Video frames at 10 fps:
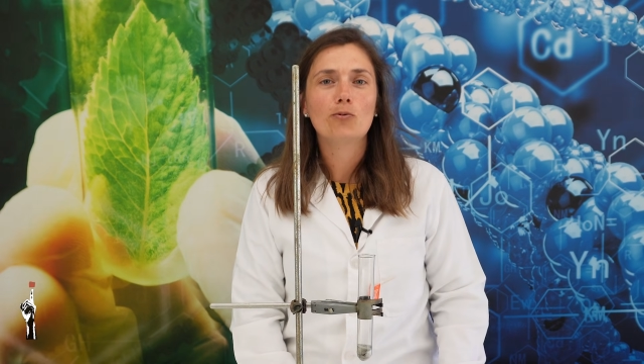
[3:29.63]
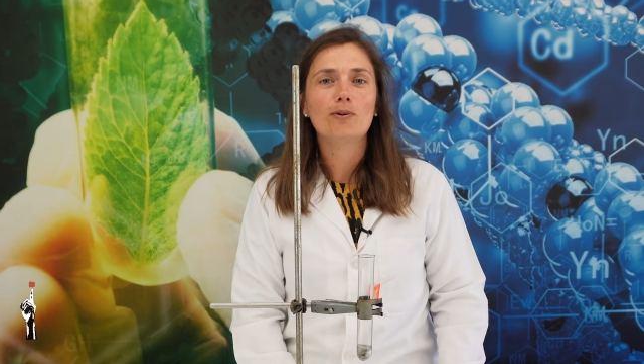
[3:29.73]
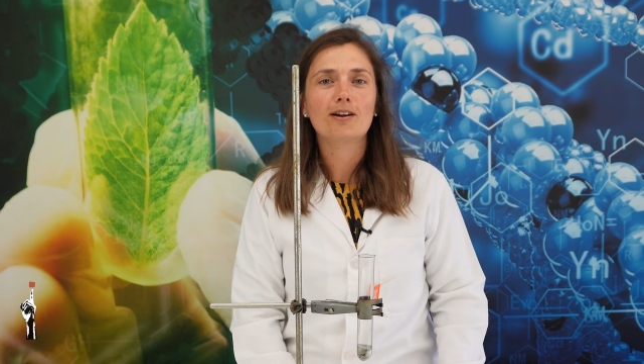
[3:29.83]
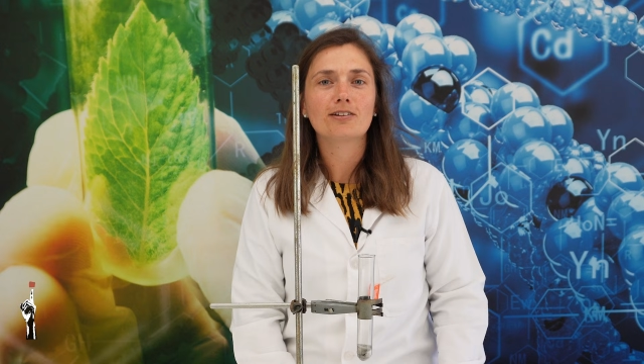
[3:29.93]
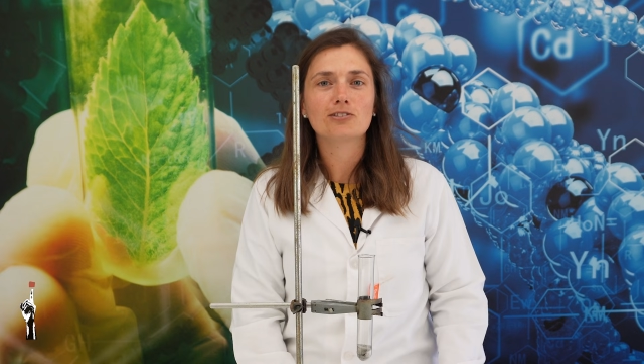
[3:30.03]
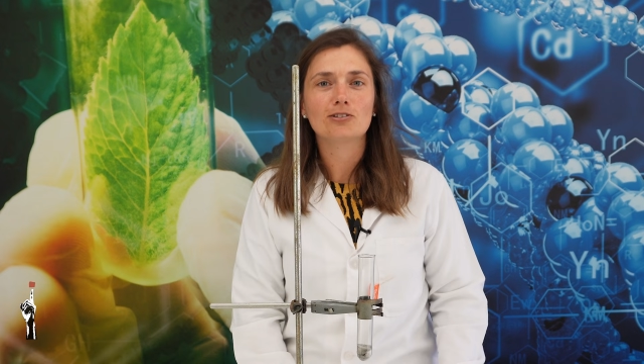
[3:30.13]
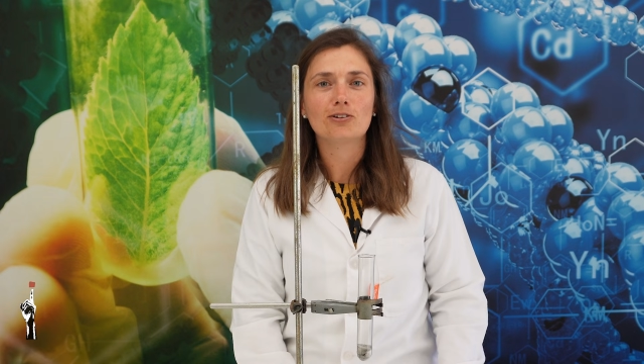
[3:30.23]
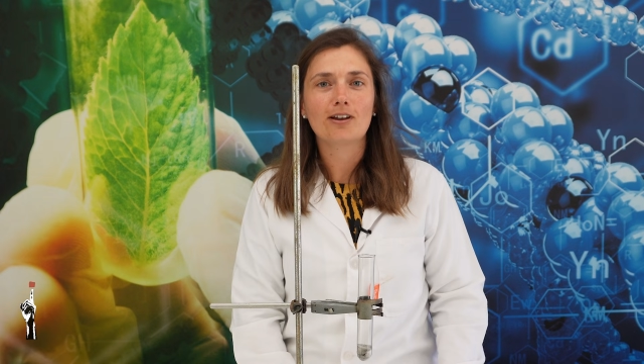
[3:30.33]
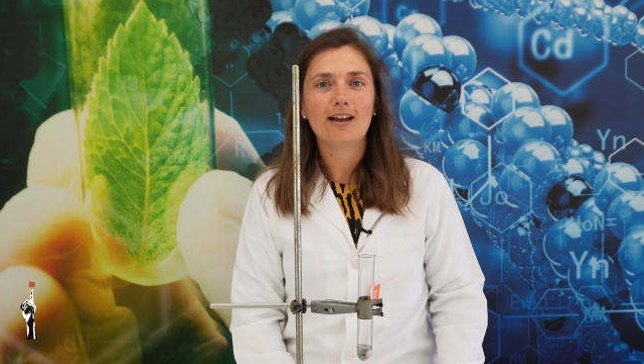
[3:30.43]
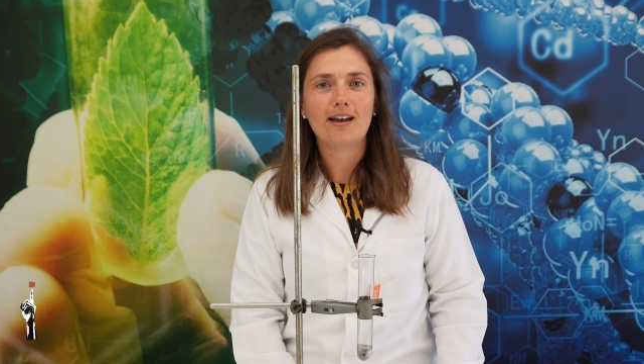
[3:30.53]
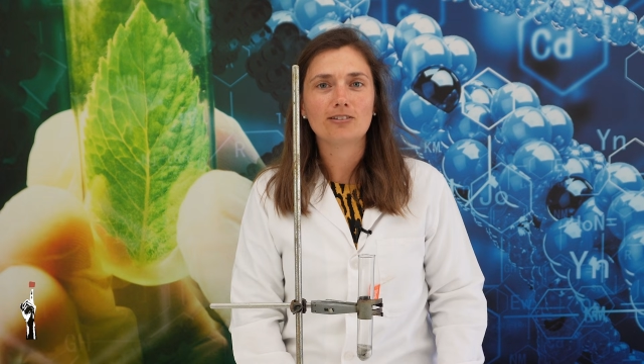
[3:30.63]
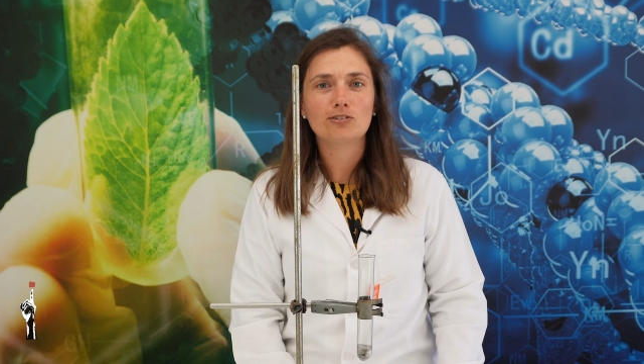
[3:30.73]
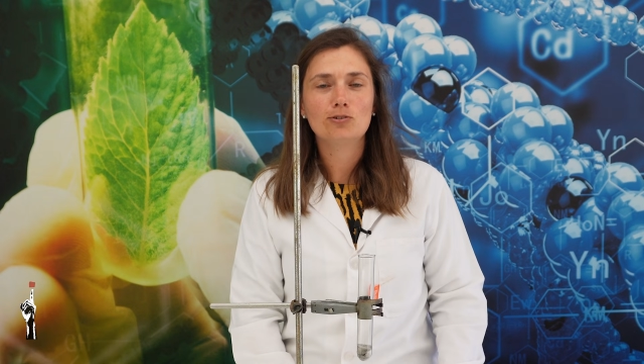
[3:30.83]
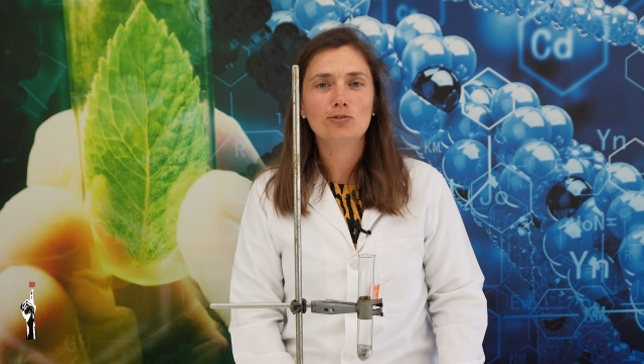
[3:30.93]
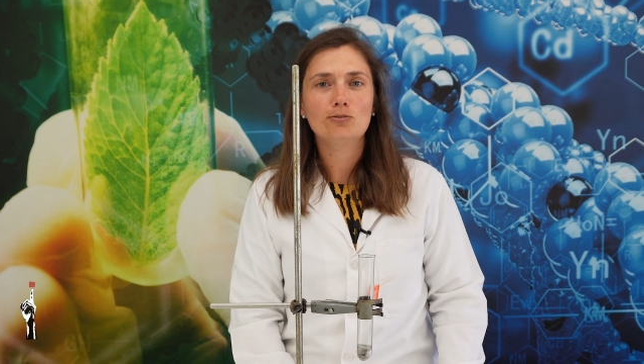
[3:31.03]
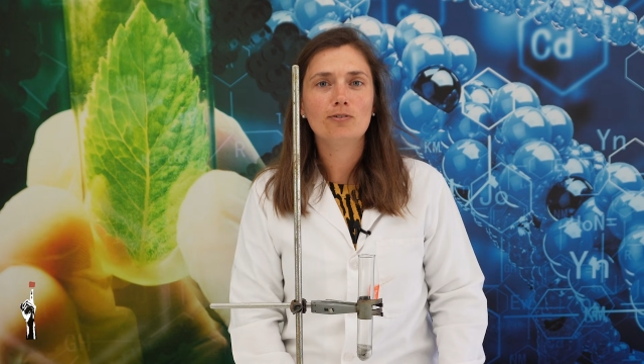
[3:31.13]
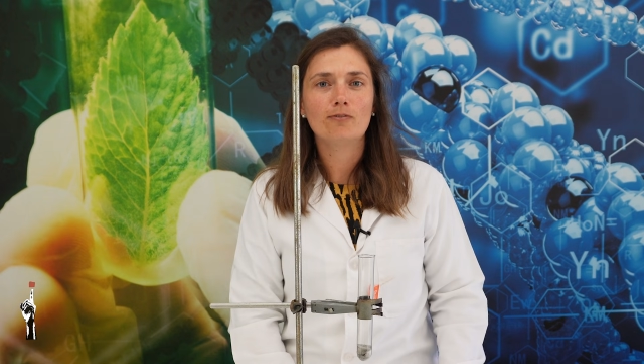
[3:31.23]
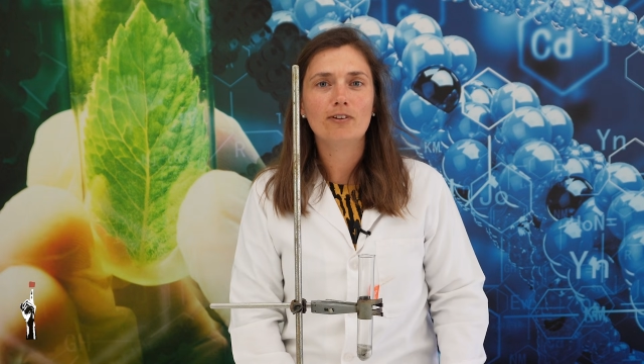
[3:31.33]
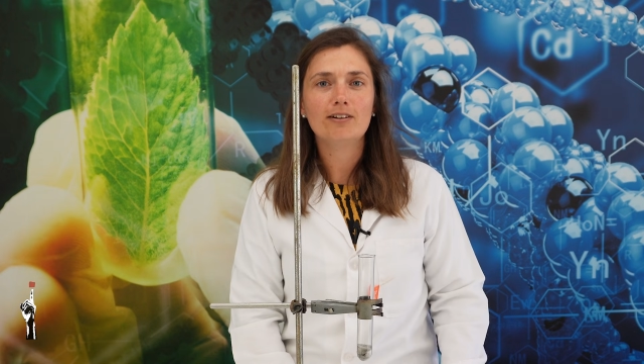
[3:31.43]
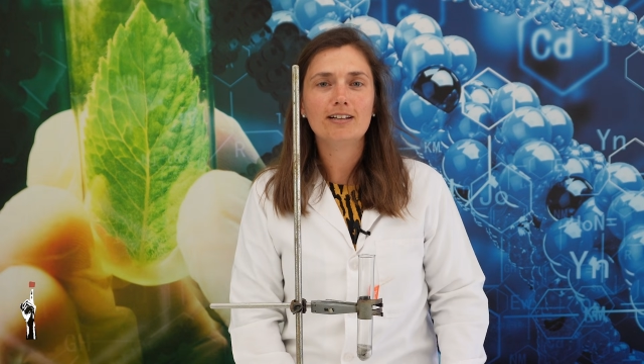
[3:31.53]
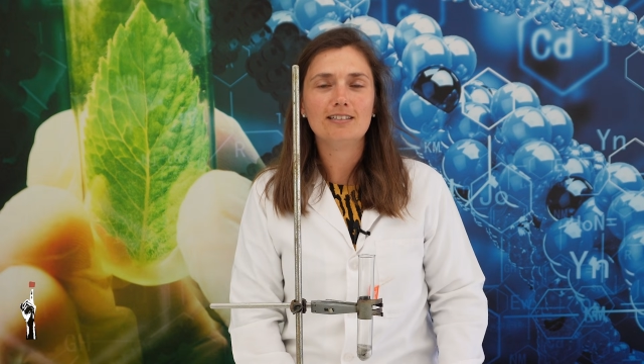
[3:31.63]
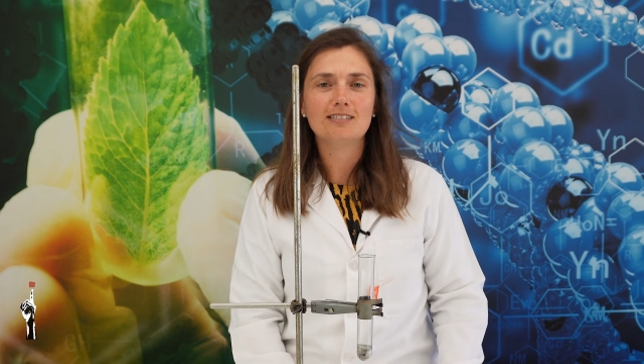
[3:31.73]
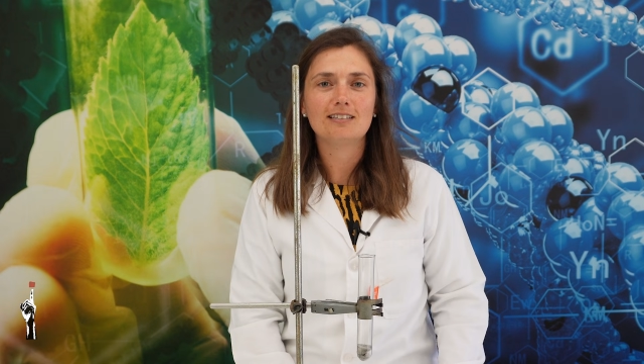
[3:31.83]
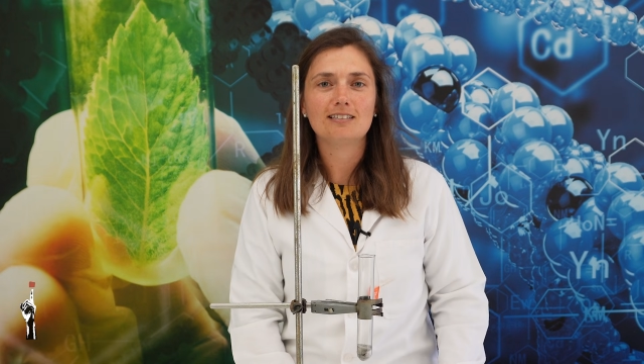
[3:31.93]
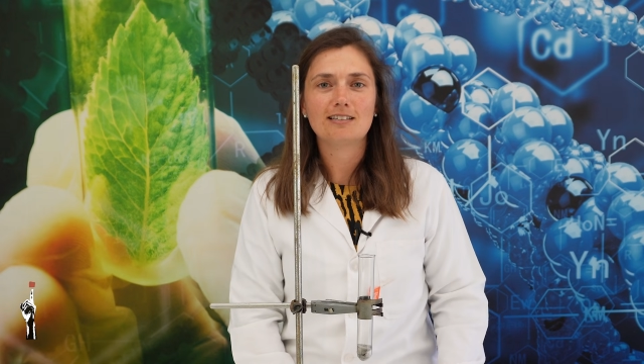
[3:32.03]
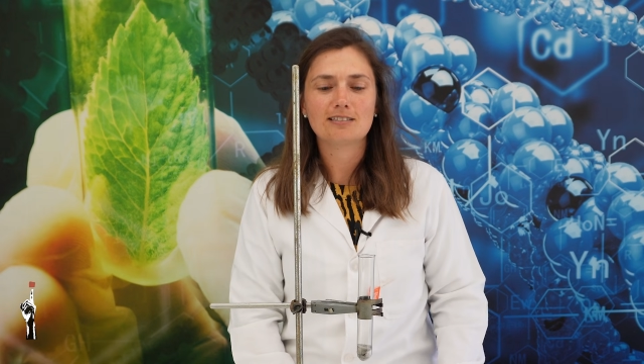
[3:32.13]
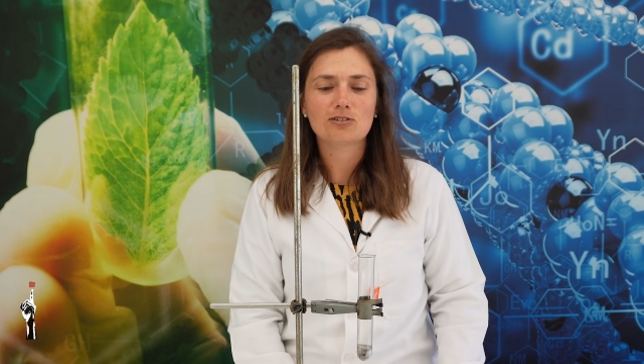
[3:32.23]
we're going to look at two very easy tests